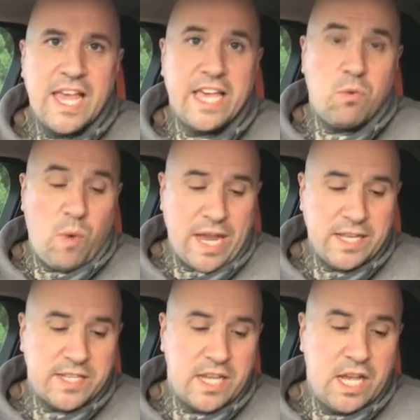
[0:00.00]
It
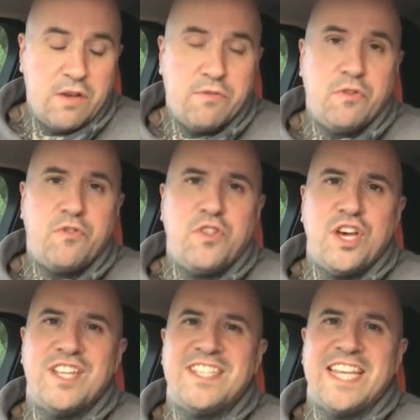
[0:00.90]
went for
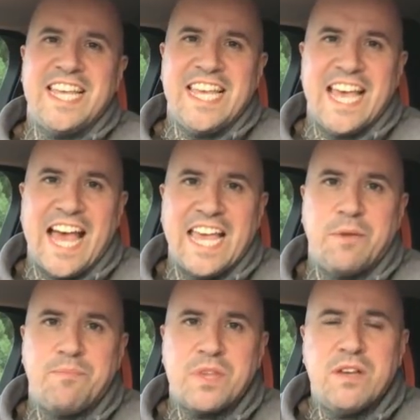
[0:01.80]
13k.
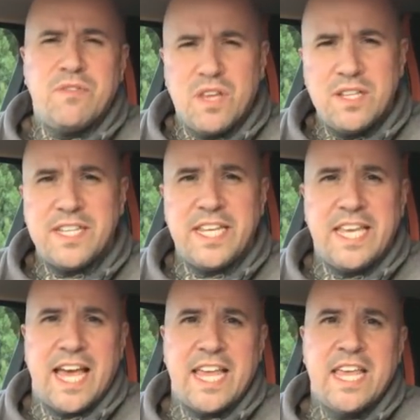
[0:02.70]

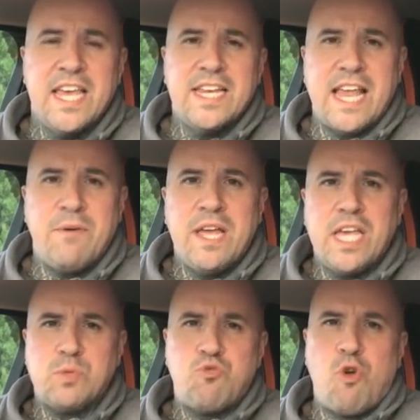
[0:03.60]
13k. Now,
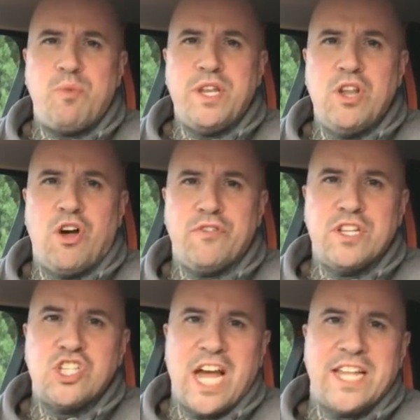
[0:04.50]
it's probably not the
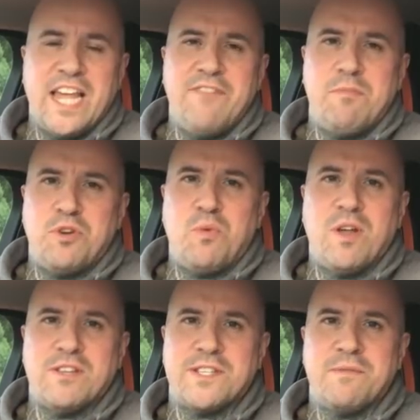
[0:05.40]
Jag that everybody
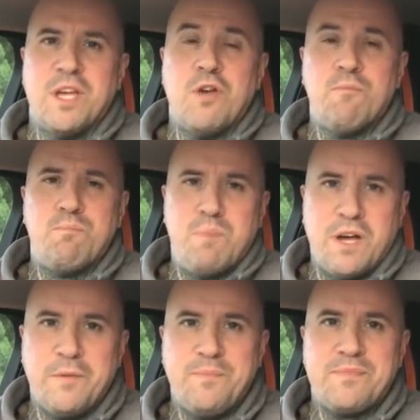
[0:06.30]
wants,
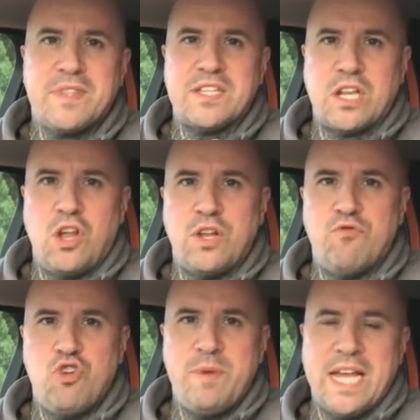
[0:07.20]
but there's a lot of
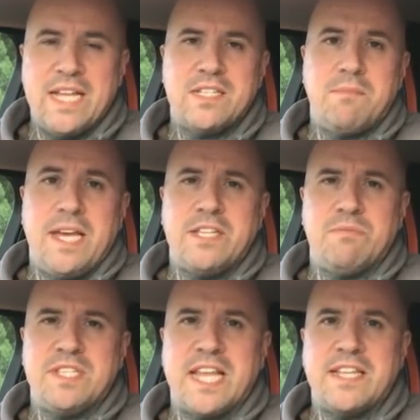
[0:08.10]
room in that to make
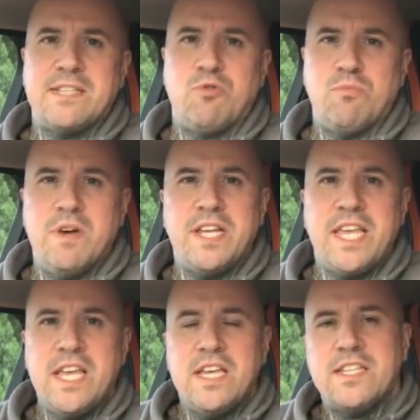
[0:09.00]
some sensible money.
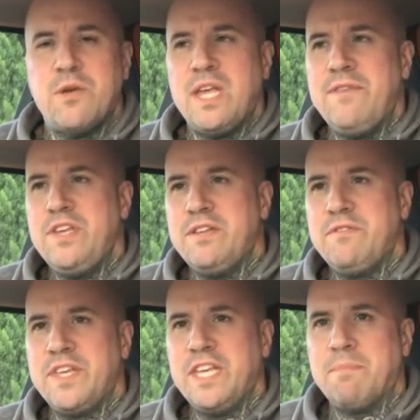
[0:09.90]
So if you can
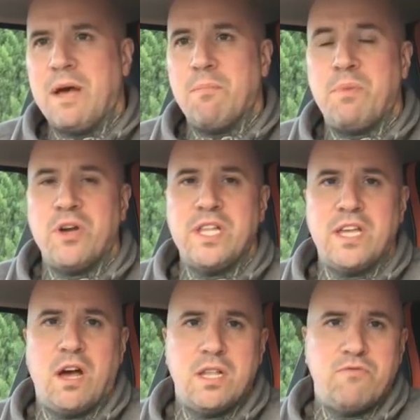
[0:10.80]
think about buying the
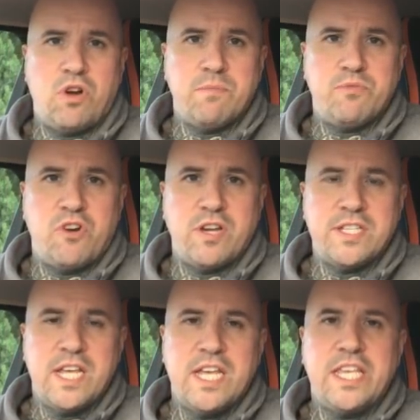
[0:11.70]
car at the right
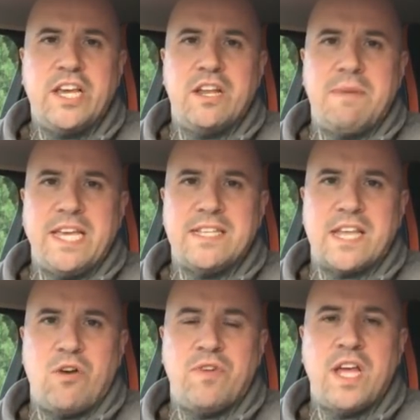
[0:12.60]
price, you're going to make
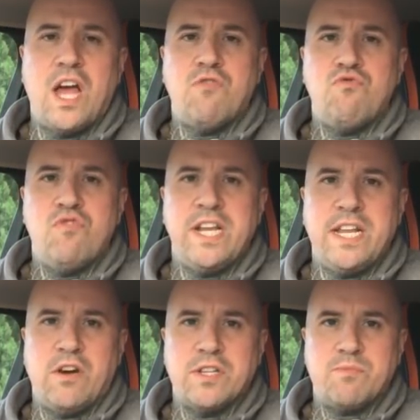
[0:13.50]
yourself a really
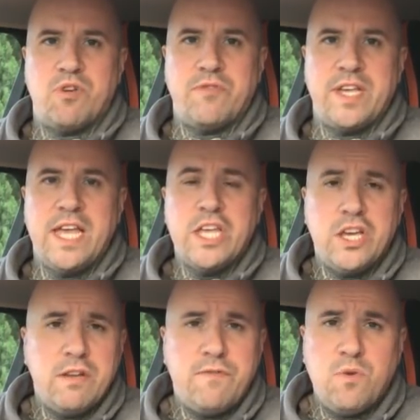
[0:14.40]
nice profit. You
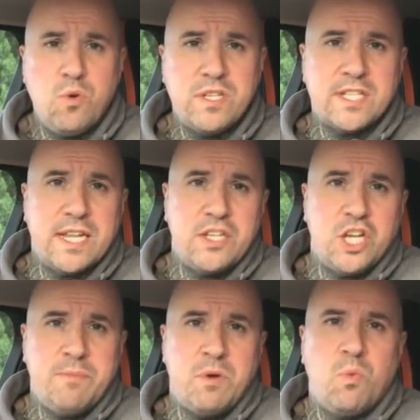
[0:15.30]
can afford to sell it
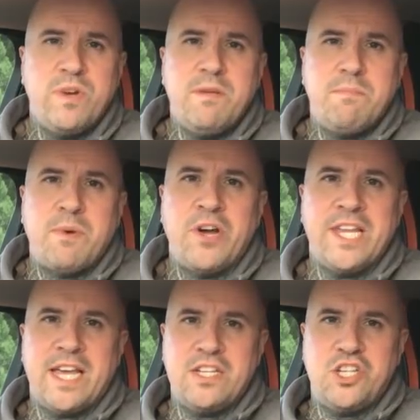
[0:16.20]
cheap when you buy
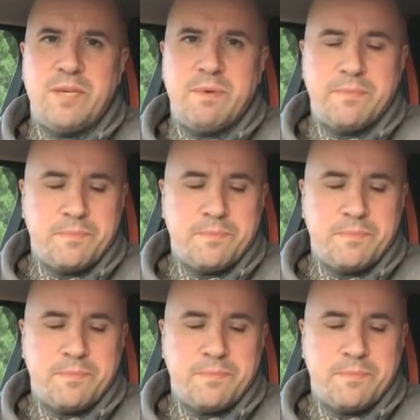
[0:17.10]
it that cheap.